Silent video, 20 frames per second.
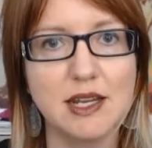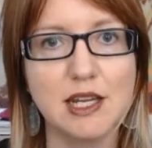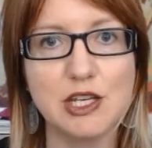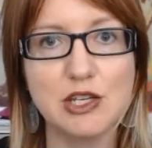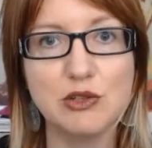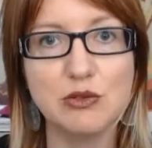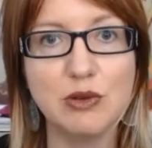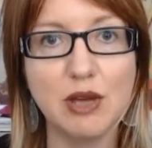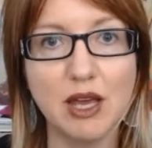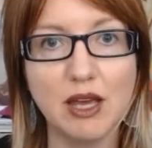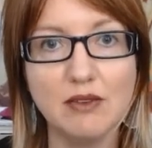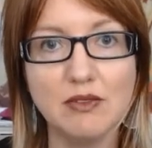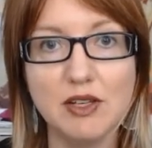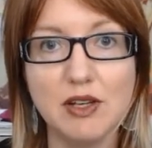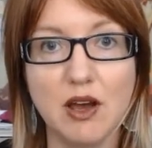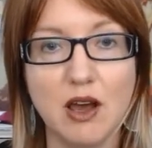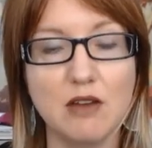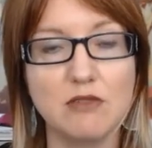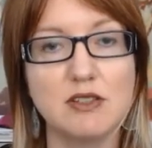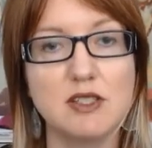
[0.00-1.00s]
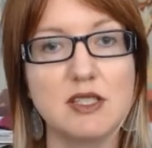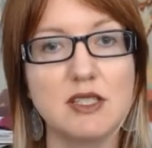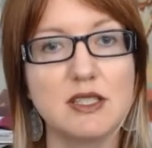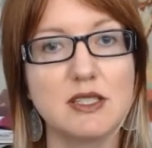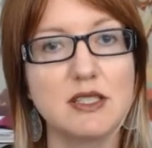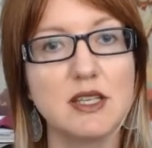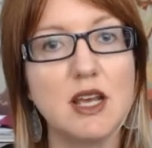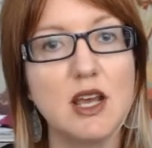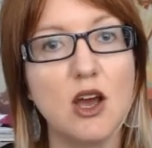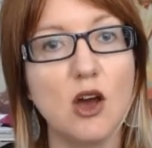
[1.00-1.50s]
and I do have an
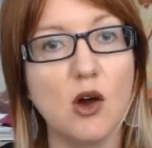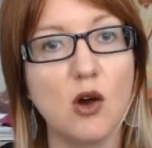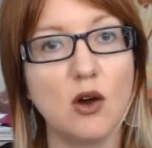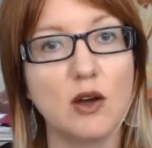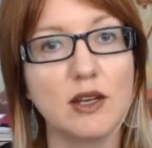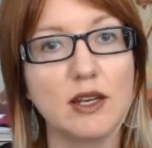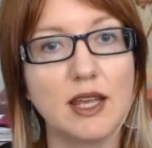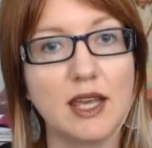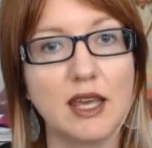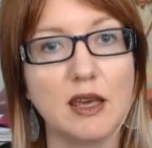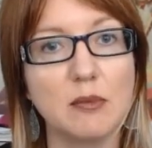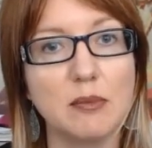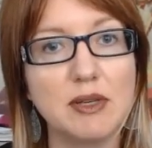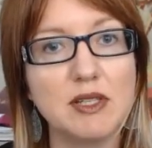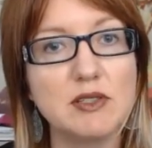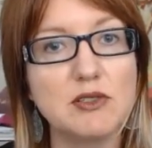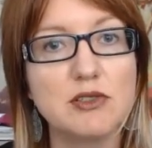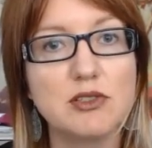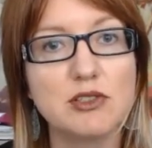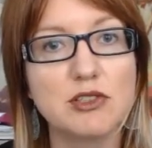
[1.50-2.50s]
office on campus.